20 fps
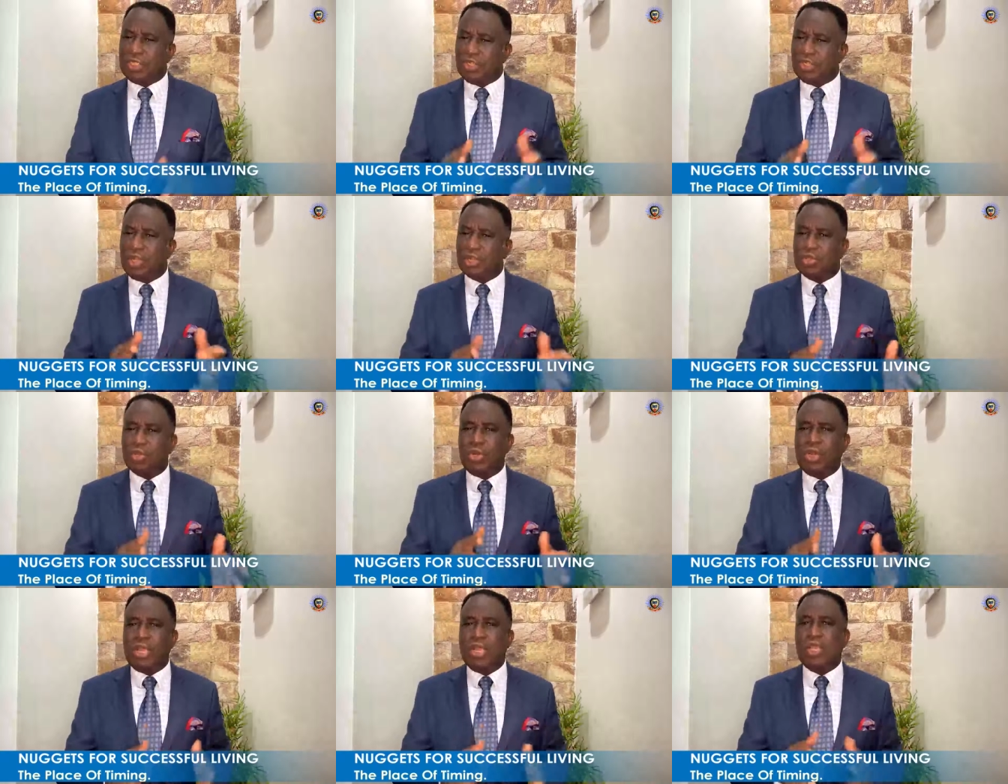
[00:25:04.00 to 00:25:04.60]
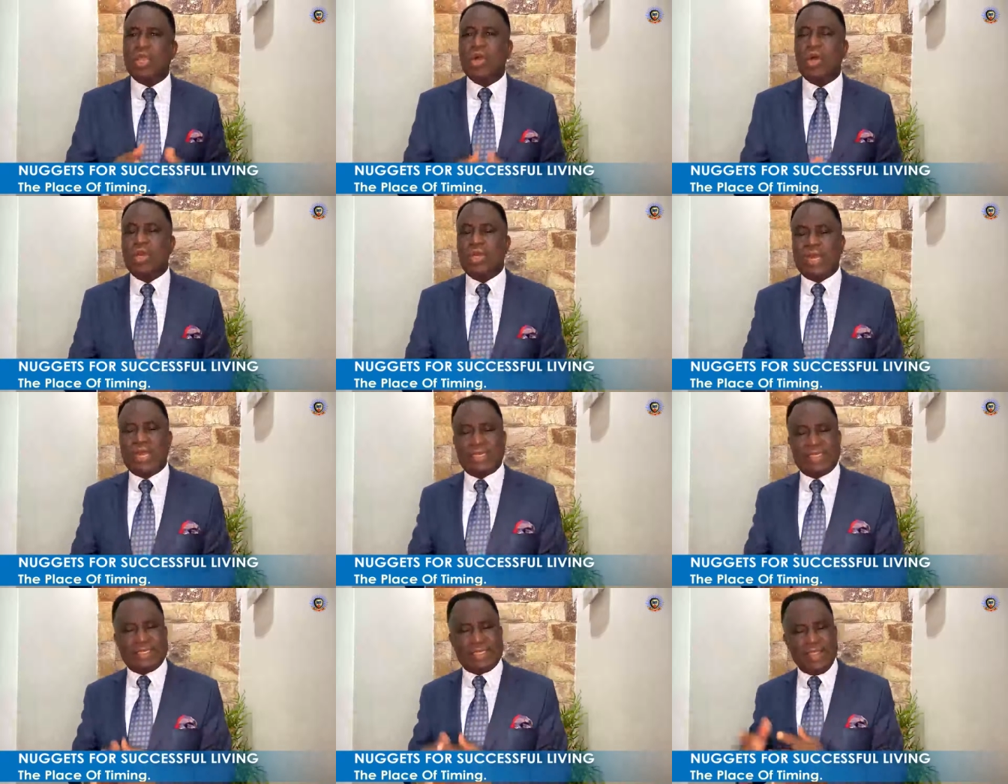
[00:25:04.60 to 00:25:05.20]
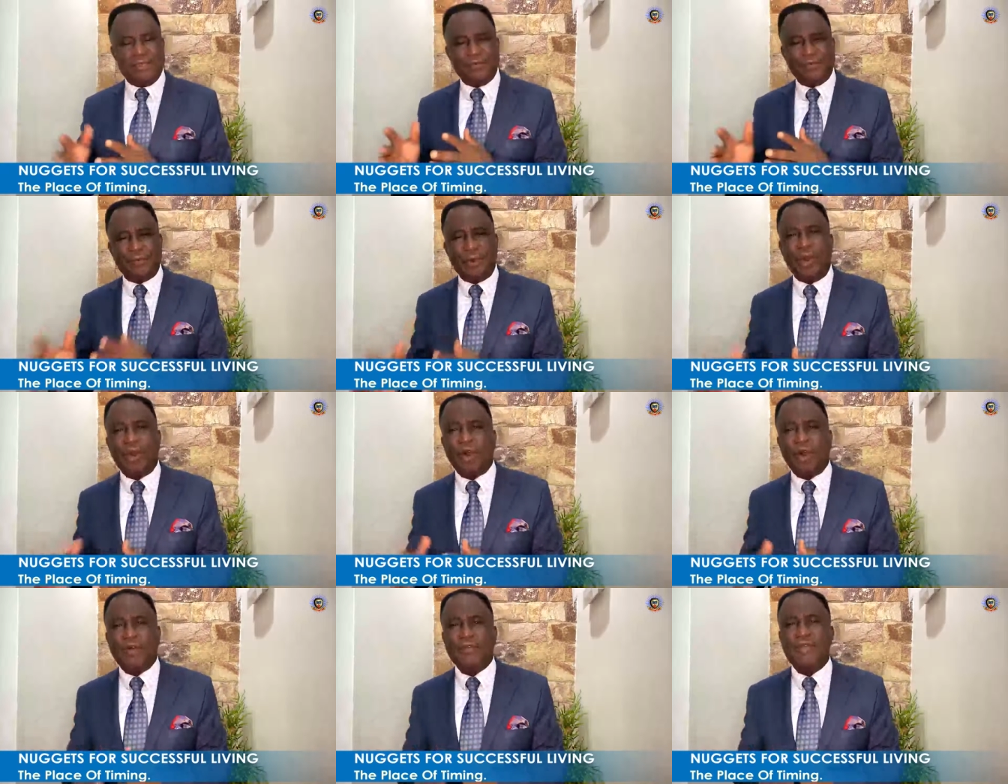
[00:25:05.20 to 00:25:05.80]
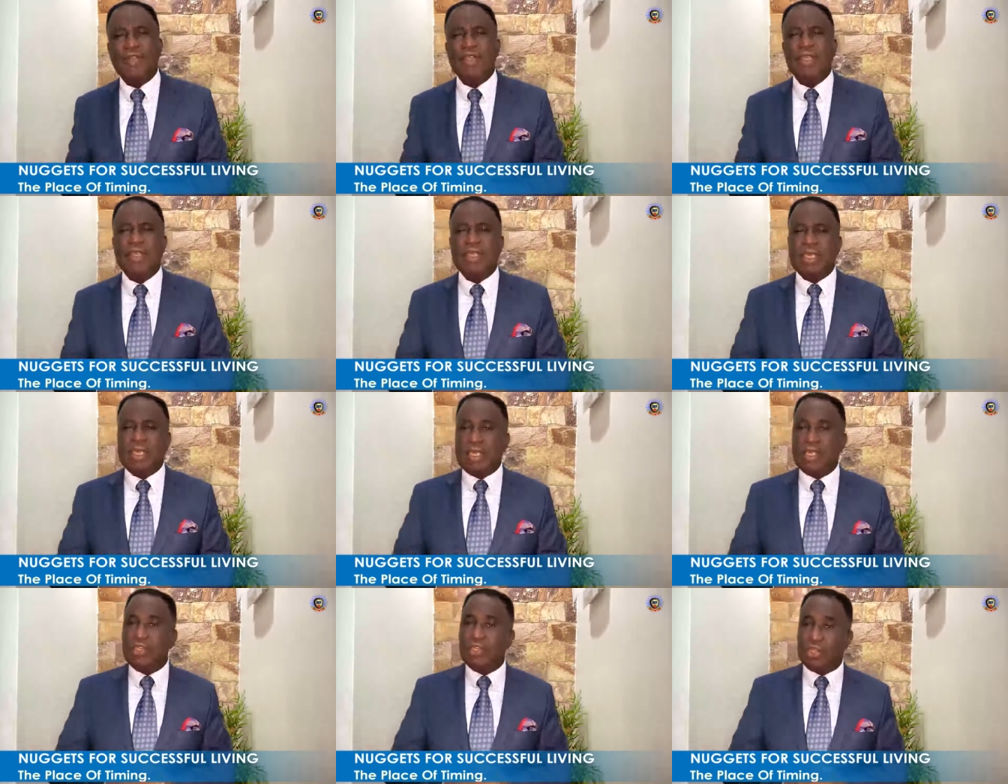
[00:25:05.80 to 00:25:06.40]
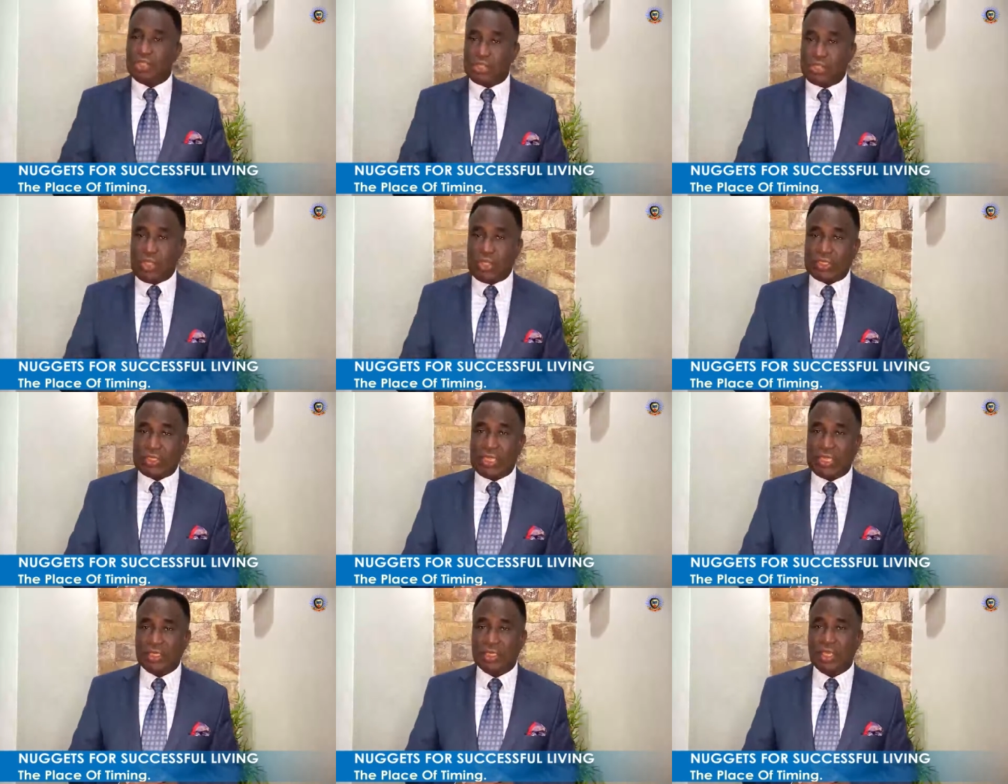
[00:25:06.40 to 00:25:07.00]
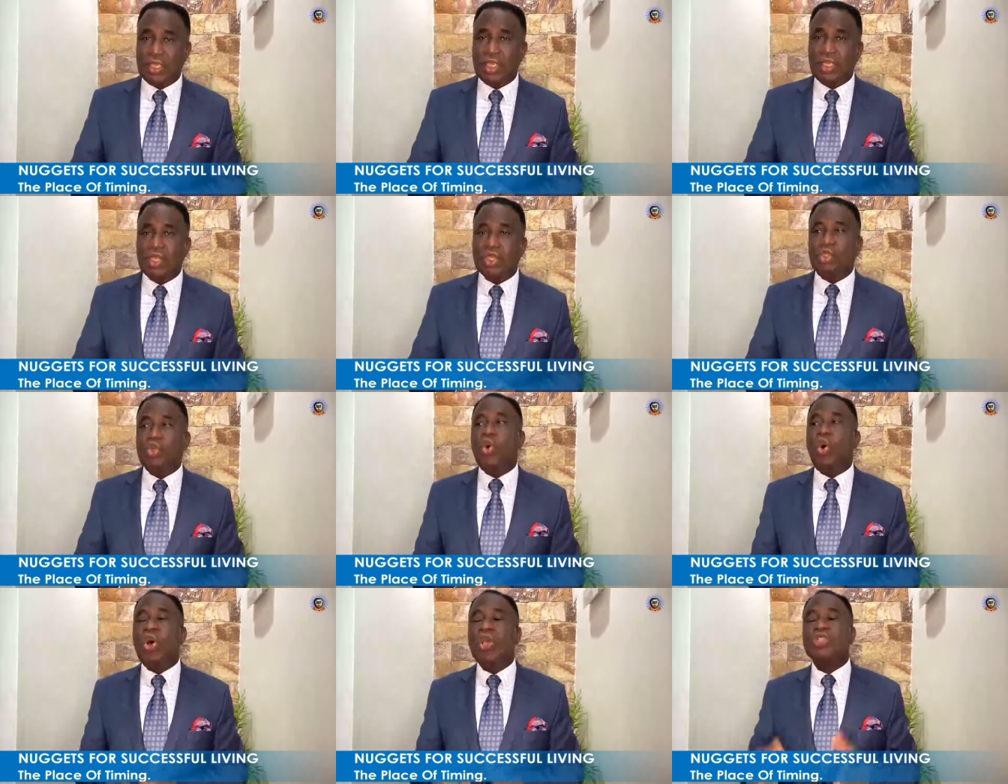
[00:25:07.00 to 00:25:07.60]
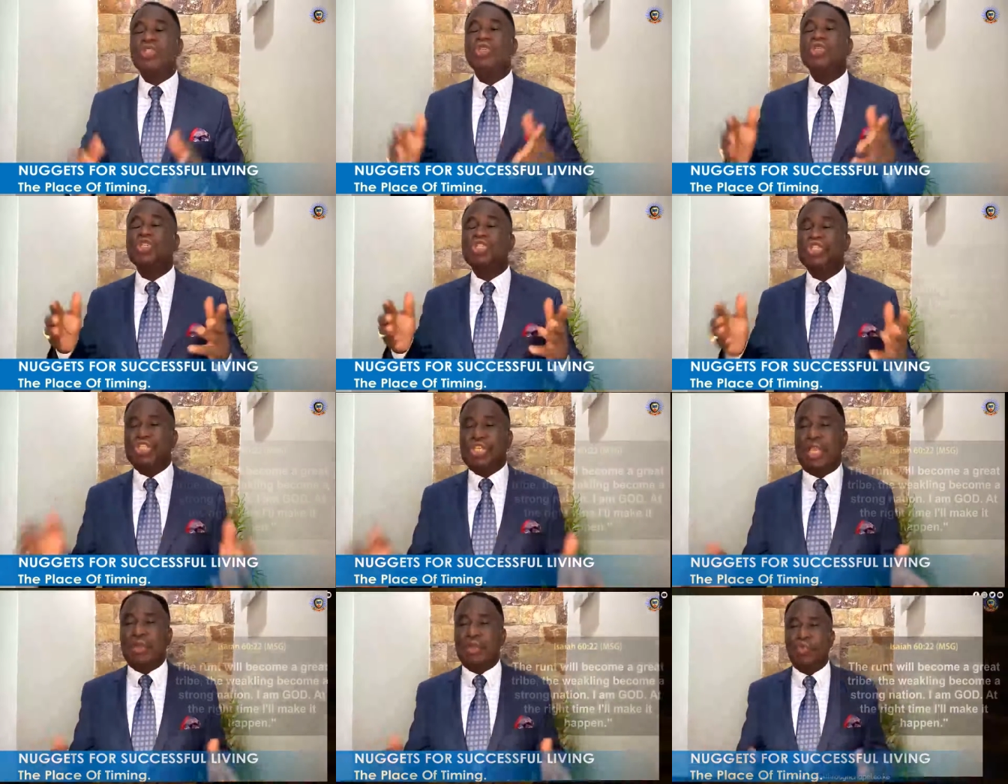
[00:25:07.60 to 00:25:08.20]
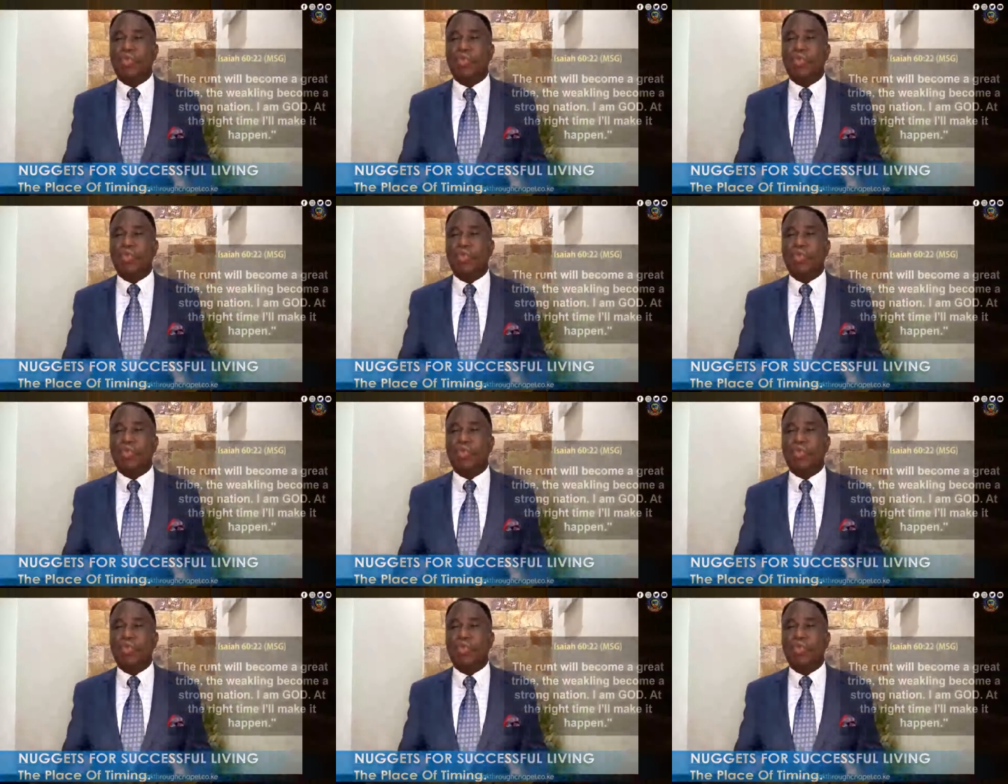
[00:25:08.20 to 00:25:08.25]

it's not only God that is involved in your success. To also check